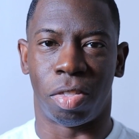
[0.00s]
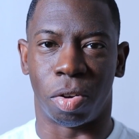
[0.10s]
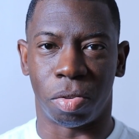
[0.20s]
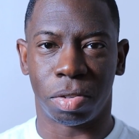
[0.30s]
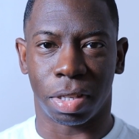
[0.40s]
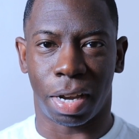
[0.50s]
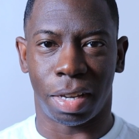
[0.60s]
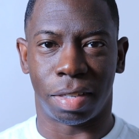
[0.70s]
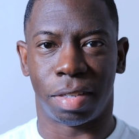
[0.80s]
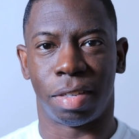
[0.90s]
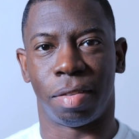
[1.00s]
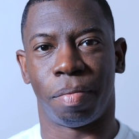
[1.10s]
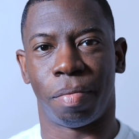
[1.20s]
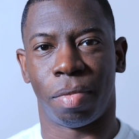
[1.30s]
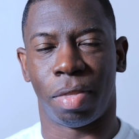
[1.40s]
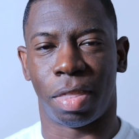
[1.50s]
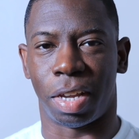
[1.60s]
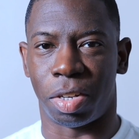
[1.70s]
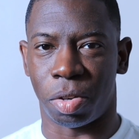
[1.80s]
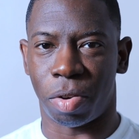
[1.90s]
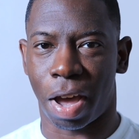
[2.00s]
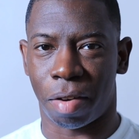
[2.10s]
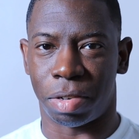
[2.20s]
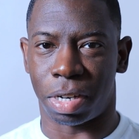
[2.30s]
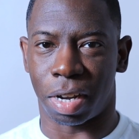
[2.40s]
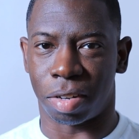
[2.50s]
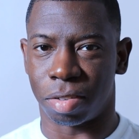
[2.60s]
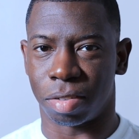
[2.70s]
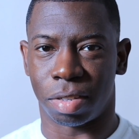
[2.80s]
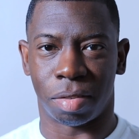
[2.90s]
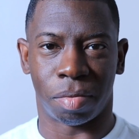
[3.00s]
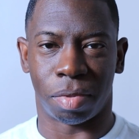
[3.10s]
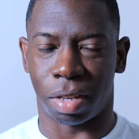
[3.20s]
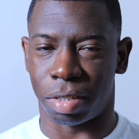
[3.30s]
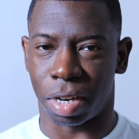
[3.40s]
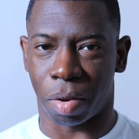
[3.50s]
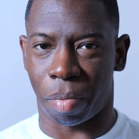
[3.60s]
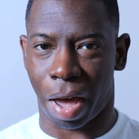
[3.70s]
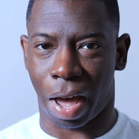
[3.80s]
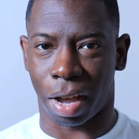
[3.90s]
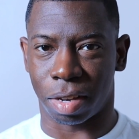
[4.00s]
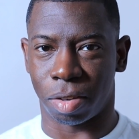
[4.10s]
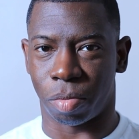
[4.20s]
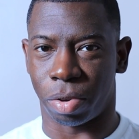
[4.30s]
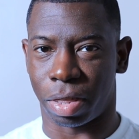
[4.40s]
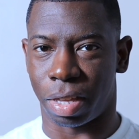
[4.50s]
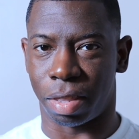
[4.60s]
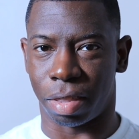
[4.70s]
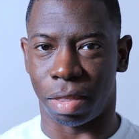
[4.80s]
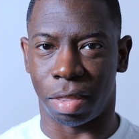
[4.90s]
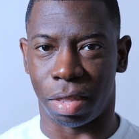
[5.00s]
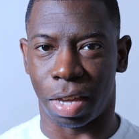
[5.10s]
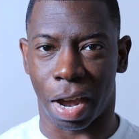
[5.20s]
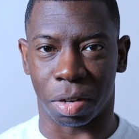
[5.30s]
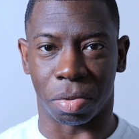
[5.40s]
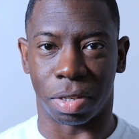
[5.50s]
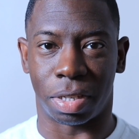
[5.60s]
Those lights, they do have gel pack within the actual